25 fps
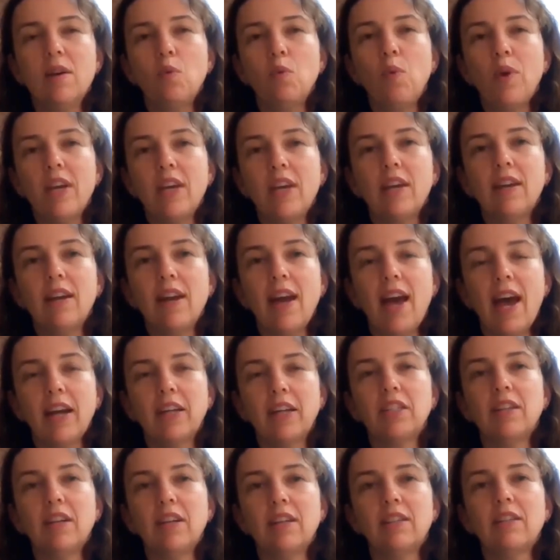we can
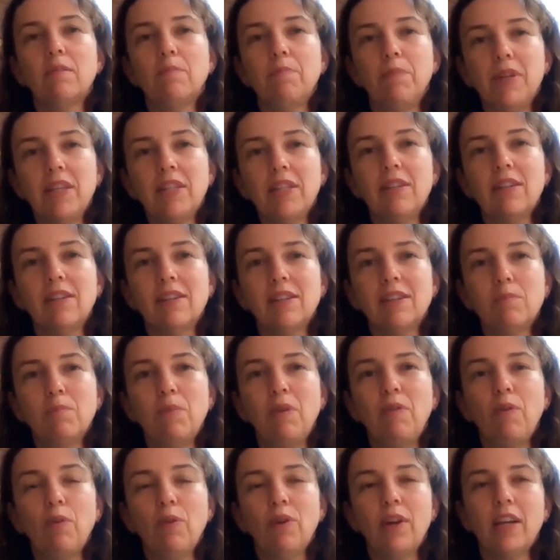action as a business
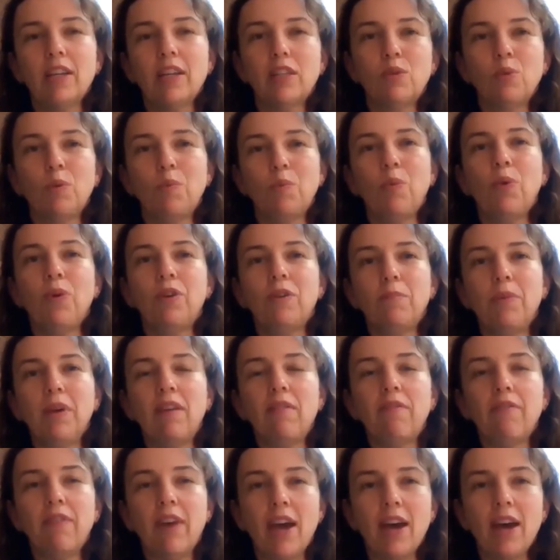before it gets to a point of
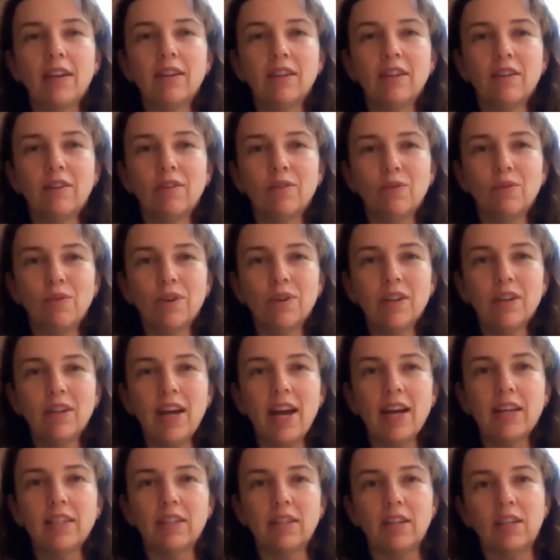being found in an audit
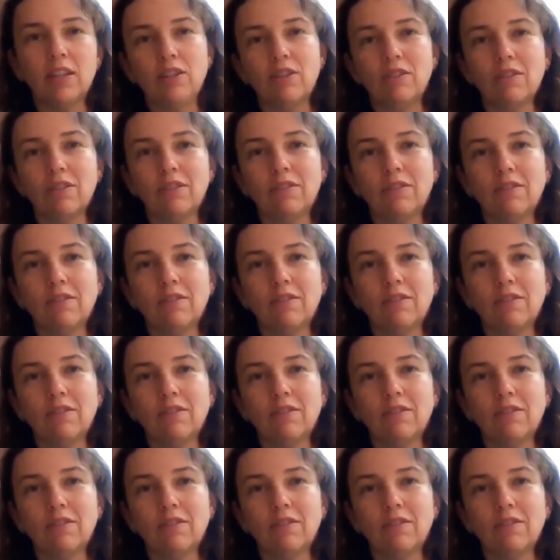as an issue.